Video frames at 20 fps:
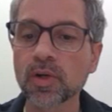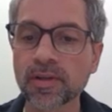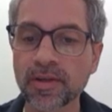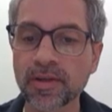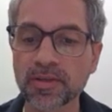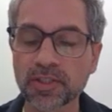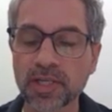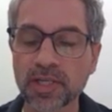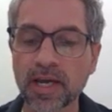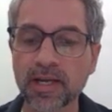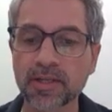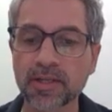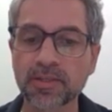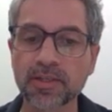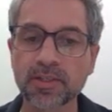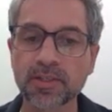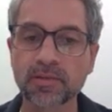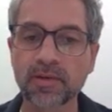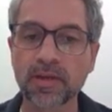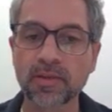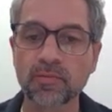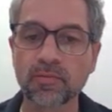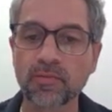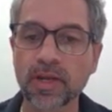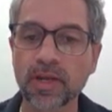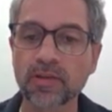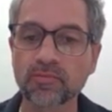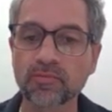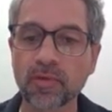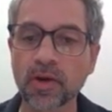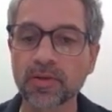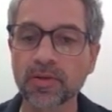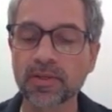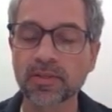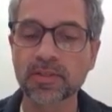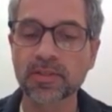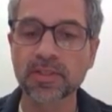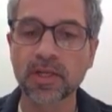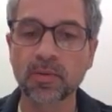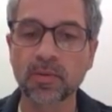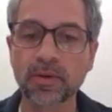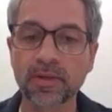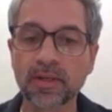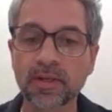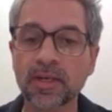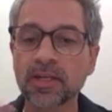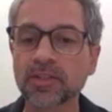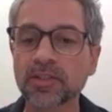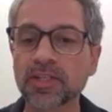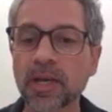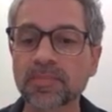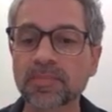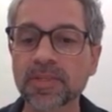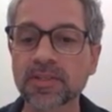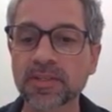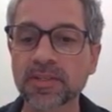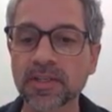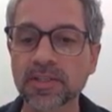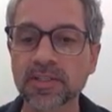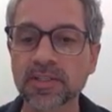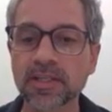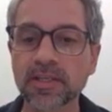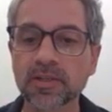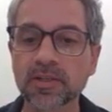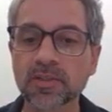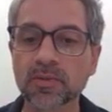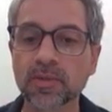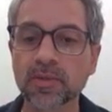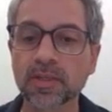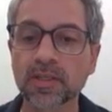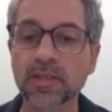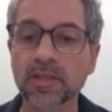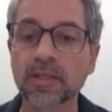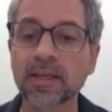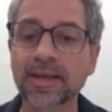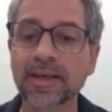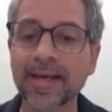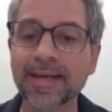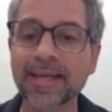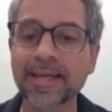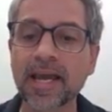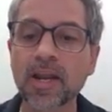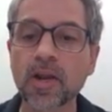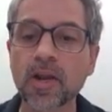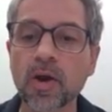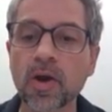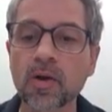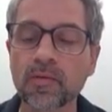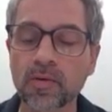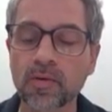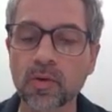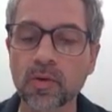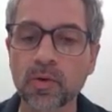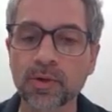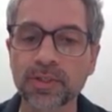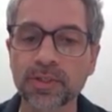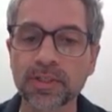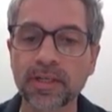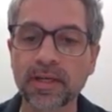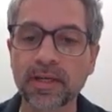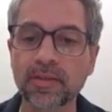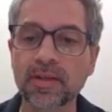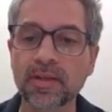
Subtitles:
of those challenges around the ring road and so on. Chapter 6 deals with it. Again, a note of caution here. The